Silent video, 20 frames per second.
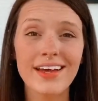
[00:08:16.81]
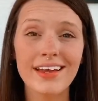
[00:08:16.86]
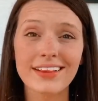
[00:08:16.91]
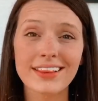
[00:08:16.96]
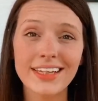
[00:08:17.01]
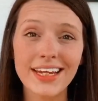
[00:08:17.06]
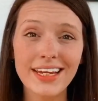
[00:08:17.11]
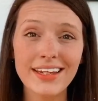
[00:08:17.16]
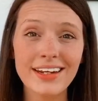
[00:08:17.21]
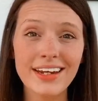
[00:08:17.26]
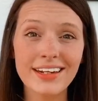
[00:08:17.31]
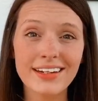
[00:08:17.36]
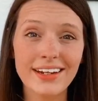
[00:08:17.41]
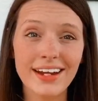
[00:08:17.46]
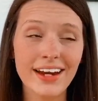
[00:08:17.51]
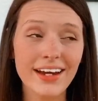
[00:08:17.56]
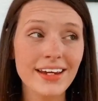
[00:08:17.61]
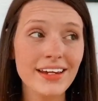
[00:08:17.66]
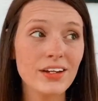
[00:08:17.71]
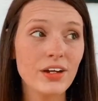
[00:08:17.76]
late at
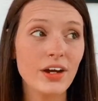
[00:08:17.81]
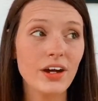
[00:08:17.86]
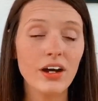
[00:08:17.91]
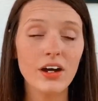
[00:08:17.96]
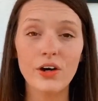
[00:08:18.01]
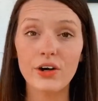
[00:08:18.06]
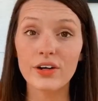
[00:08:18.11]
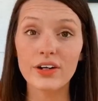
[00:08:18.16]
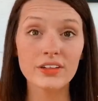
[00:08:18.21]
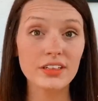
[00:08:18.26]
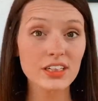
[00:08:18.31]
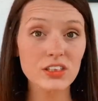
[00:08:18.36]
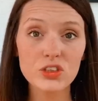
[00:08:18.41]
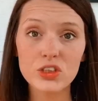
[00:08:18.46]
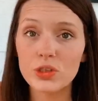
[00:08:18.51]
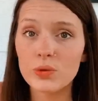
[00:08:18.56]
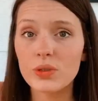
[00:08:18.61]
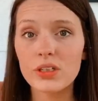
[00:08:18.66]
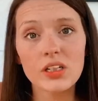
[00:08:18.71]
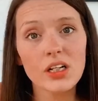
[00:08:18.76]
night, or at like
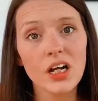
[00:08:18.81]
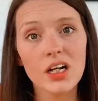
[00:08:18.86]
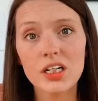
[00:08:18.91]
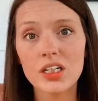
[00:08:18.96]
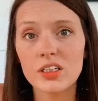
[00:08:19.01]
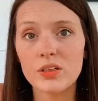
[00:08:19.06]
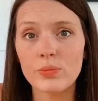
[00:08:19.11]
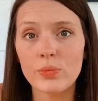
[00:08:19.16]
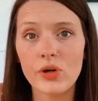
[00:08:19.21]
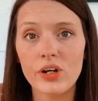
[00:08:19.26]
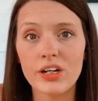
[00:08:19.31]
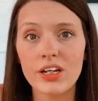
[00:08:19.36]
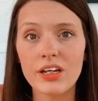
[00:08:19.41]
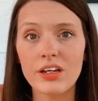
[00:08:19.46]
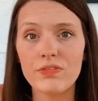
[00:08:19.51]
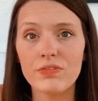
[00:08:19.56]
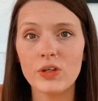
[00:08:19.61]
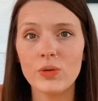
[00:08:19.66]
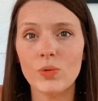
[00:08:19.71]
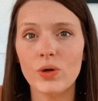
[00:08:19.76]
2 o'clock in the morning
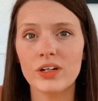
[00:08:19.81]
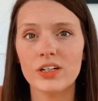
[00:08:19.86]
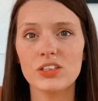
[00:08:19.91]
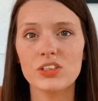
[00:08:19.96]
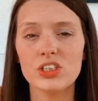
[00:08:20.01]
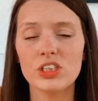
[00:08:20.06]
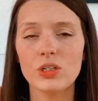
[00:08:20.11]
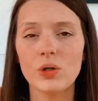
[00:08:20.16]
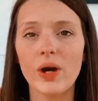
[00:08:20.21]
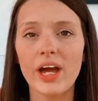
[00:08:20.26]
if you wanted to.